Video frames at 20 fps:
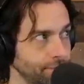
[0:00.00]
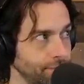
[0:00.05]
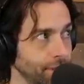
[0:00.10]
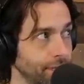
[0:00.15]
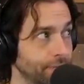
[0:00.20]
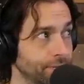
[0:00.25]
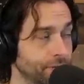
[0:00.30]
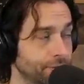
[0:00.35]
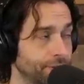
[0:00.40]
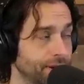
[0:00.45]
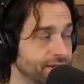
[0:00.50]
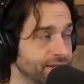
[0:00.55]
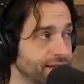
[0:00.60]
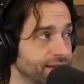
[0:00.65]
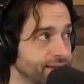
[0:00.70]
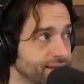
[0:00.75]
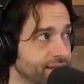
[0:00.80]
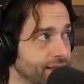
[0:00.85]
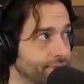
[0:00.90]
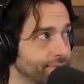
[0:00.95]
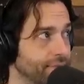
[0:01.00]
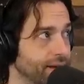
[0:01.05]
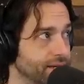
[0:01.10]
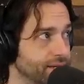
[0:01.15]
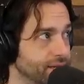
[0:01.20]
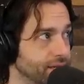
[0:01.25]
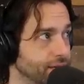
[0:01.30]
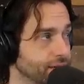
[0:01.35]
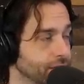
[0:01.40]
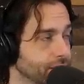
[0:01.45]
I'm surprised I didn't say
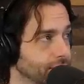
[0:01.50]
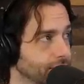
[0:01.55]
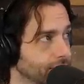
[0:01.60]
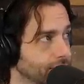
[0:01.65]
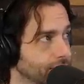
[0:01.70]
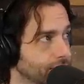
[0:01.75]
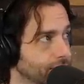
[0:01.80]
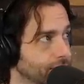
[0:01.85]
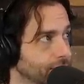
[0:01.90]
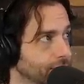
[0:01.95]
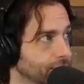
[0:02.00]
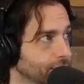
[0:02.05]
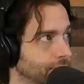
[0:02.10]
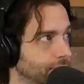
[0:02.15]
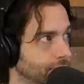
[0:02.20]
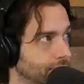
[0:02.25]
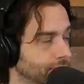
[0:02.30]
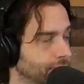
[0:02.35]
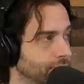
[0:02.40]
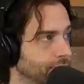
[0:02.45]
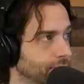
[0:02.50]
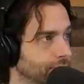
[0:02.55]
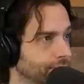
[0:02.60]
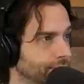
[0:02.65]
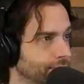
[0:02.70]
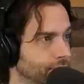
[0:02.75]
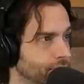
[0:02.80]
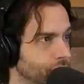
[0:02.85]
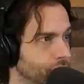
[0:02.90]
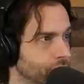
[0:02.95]
message.
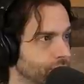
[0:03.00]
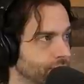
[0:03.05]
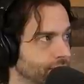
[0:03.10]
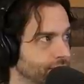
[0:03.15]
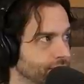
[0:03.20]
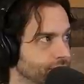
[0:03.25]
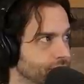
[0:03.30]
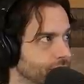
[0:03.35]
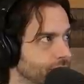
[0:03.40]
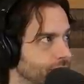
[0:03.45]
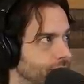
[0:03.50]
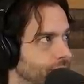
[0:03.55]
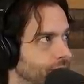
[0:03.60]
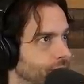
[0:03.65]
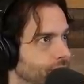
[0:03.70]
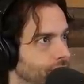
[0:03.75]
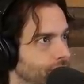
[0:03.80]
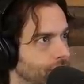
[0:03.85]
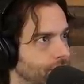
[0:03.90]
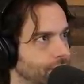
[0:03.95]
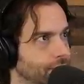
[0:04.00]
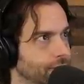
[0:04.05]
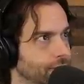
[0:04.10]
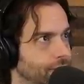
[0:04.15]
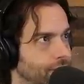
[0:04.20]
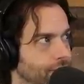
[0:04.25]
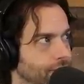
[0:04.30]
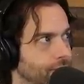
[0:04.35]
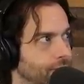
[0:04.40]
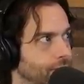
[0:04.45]
Janice.
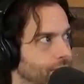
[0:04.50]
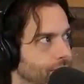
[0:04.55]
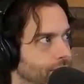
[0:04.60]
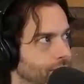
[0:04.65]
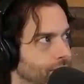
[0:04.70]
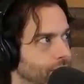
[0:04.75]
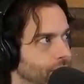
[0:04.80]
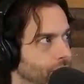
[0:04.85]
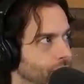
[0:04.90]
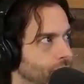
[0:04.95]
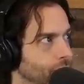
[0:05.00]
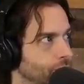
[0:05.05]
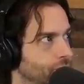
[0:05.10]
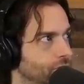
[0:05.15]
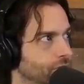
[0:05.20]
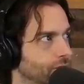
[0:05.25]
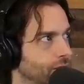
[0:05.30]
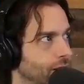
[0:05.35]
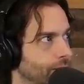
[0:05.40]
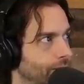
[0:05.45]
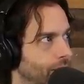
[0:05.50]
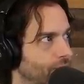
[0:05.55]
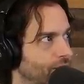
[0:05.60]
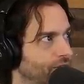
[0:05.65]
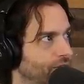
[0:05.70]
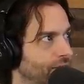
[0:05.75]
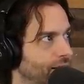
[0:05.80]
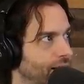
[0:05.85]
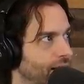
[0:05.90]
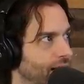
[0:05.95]
You used to come
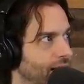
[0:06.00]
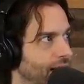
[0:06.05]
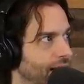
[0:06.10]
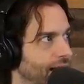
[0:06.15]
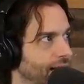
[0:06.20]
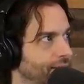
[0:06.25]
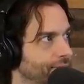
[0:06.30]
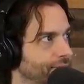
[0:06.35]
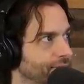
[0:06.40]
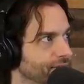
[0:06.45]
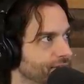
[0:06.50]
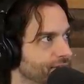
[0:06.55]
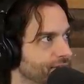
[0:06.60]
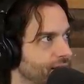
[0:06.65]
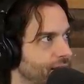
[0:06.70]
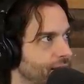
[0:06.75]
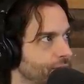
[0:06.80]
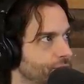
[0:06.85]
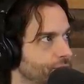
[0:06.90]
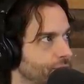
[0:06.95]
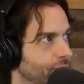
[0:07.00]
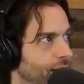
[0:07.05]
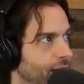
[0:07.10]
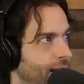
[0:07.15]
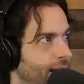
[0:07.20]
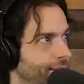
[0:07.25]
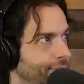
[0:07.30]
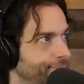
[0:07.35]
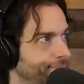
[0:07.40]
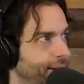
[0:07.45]
over and I'd massage your
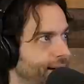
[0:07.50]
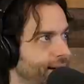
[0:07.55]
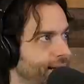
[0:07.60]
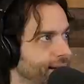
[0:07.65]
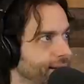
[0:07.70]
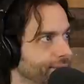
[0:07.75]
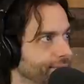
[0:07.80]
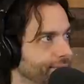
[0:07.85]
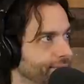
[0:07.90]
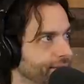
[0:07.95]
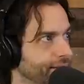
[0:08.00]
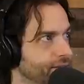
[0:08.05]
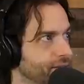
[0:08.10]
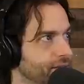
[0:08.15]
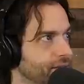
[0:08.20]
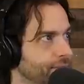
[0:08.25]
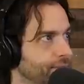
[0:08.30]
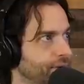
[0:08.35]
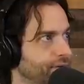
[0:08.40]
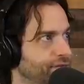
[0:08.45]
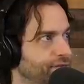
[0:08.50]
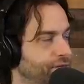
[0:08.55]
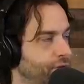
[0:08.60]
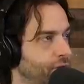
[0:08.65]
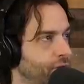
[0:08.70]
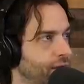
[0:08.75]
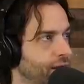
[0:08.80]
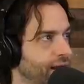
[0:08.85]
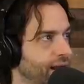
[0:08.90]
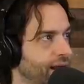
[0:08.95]
hot body. Miss the
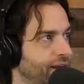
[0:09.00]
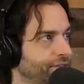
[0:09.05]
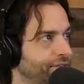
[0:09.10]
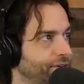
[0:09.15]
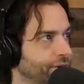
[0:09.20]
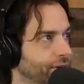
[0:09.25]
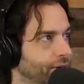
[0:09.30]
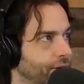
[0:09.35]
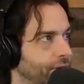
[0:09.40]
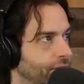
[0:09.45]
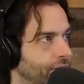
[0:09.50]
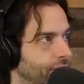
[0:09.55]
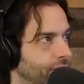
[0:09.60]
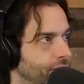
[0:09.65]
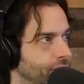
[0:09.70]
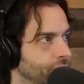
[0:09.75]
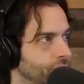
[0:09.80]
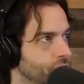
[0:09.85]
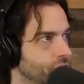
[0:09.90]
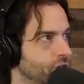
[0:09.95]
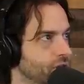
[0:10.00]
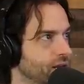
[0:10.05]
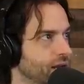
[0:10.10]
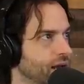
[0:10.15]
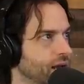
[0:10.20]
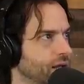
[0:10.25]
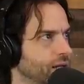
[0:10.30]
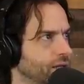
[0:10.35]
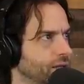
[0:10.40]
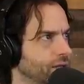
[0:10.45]
before and after.
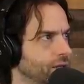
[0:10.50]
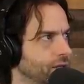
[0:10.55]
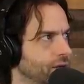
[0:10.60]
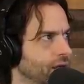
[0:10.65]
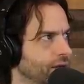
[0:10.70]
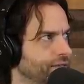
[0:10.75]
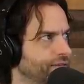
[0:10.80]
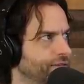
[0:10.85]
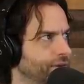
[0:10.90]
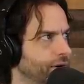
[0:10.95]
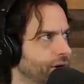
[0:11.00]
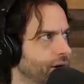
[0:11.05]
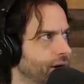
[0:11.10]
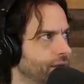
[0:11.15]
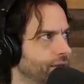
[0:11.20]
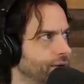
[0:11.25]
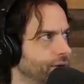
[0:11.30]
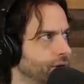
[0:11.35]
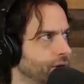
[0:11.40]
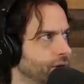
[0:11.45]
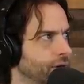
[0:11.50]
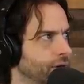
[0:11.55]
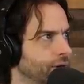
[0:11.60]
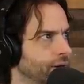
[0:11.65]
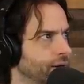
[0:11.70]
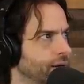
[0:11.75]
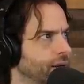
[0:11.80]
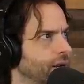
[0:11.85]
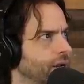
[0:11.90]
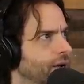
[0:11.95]
GL looking
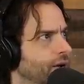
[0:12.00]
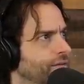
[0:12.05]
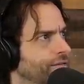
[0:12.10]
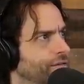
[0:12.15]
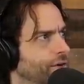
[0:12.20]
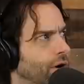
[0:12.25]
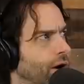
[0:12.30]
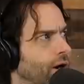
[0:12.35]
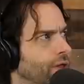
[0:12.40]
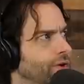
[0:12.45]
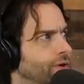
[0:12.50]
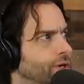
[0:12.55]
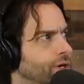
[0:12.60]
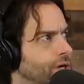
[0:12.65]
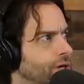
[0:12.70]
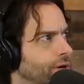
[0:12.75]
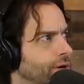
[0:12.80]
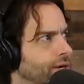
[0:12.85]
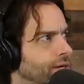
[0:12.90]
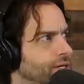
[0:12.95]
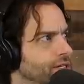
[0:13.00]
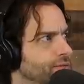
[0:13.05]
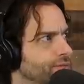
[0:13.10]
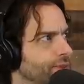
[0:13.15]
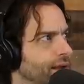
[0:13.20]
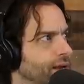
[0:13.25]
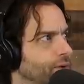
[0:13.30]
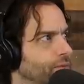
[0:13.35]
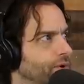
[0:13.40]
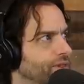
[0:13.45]
for other curious
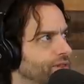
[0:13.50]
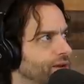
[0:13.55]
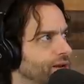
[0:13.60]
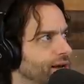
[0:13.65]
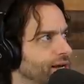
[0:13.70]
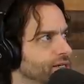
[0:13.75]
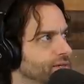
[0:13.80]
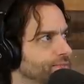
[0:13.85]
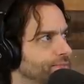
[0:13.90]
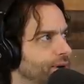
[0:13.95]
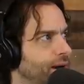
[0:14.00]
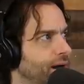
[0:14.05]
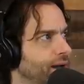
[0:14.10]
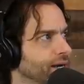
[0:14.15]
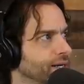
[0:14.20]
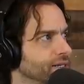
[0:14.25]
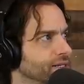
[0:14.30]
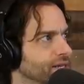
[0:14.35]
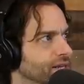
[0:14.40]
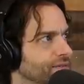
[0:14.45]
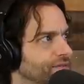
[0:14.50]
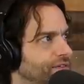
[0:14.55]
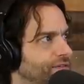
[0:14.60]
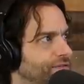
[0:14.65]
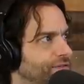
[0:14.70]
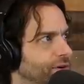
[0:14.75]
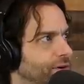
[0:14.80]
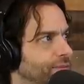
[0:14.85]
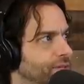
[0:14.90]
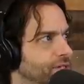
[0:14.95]
men with nice bodies to give a
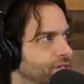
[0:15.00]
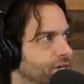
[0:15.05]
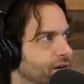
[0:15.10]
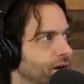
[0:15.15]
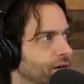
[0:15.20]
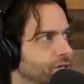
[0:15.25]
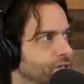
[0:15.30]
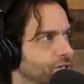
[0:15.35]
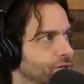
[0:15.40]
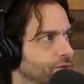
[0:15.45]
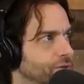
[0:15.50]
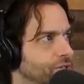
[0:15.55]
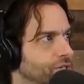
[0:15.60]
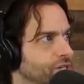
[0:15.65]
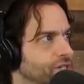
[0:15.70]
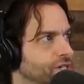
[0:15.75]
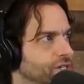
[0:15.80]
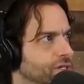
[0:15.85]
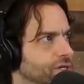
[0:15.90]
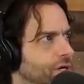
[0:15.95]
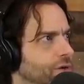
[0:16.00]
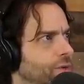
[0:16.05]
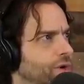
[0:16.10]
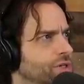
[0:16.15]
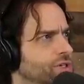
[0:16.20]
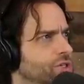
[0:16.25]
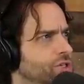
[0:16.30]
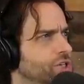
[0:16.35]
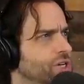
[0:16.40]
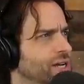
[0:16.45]
free massage to. Jesus,
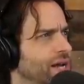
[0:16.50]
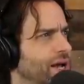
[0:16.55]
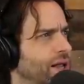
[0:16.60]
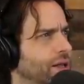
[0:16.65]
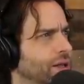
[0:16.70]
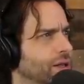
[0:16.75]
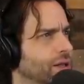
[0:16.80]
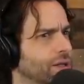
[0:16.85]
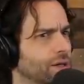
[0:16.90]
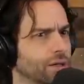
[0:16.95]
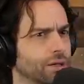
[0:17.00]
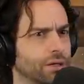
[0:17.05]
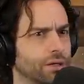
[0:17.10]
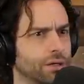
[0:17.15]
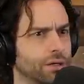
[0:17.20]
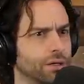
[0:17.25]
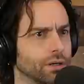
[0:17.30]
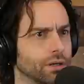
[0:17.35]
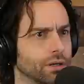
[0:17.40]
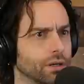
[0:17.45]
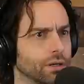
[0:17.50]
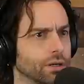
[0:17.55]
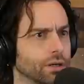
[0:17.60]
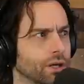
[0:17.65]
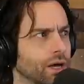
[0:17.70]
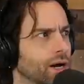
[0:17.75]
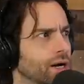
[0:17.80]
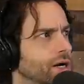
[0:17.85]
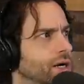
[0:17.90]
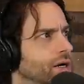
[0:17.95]
what's GL? Good
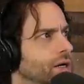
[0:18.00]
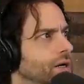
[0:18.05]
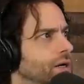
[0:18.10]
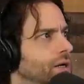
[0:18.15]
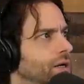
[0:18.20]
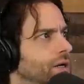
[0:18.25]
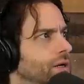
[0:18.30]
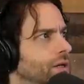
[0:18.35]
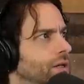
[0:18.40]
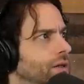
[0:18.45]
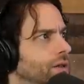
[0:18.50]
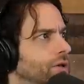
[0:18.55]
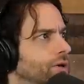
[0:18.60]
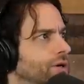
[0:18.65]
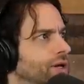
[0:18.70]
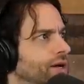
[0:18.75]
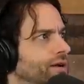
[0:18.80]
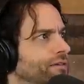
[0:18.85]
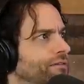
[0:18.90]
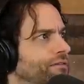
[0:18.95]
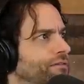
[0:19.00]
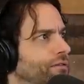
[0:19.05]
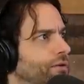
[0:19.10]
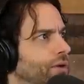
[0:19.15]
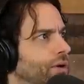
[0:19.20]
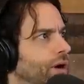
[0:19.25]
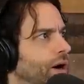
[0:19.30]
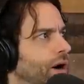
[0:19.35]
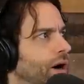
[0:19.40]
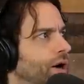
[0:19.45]
luck. Looking
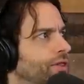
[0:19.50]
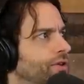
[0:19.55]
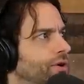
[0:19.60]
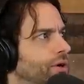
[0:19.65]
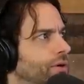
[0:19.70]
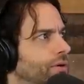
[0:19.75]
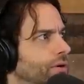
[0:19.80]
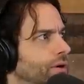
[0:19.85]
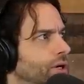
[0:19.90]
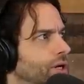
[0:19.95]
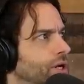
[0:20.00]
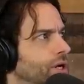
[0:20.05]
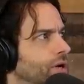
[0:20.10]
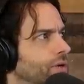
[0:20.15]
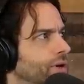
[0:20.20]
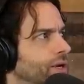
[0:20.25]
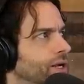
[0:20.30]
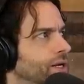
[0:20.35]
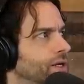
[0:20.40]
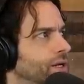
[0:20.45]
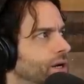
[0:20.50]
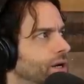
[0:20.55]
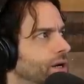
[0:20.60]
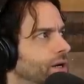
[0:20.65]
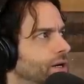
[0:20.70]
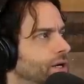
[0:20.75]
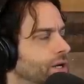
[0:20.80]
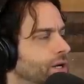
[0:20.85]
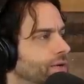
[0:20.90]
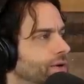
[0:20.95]
for other
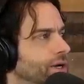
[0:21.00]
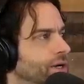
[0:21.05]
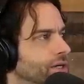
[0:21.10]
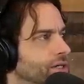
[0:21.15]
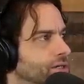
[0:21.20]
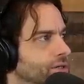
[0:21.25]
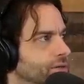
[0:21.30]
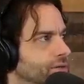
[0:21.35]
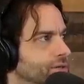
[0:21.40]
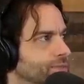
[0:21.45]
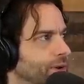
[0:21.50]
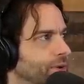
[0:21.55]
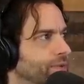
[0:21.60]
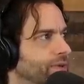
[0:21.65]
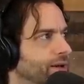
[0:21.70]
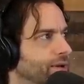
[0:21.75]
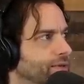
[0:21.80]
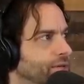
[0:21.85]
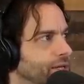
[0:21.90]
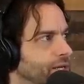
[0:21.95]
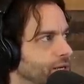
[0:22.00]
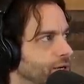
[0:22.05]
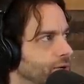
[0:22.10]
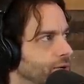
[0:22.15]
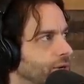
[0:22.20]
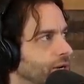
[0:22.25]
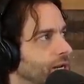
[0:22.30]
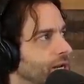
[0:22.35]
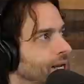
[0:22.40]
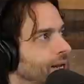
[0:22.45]
curious, spelled without the
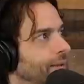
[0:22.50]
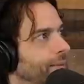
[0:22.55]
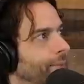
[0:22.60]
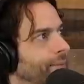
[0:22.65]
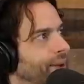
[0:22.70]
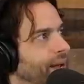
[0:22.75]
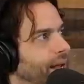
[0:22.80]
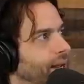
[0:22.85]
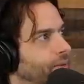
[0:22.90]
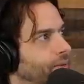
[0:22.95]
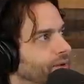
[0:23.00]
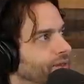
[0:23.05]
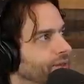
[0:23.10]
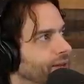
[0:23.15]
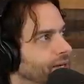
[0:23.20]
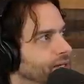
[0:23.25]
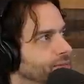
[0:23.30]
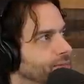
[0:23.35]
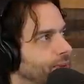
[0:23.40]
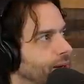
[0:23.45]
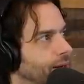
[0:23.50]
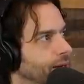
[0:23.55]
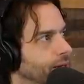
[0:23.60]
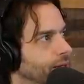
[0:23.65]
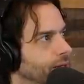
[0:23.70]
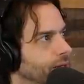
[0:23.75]
U, men with nice body.